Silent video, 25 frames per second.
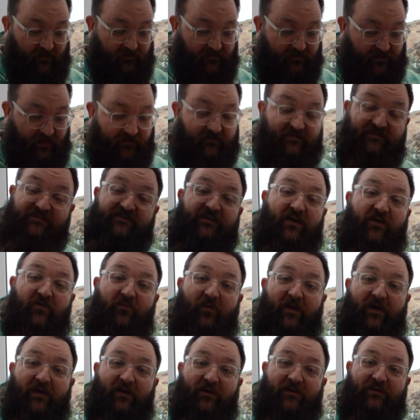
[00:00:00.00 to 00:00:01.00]
There is no
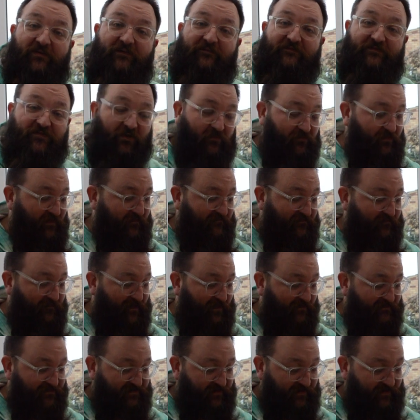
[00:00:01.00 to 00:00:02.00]
way I could have told that from
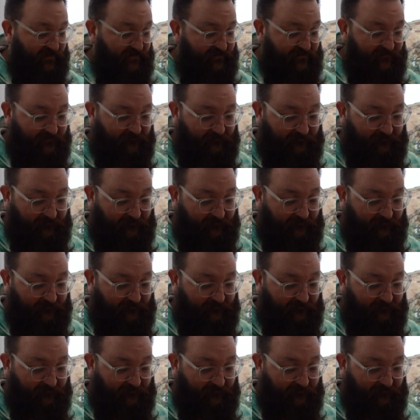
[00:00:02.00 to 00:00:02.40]
outside.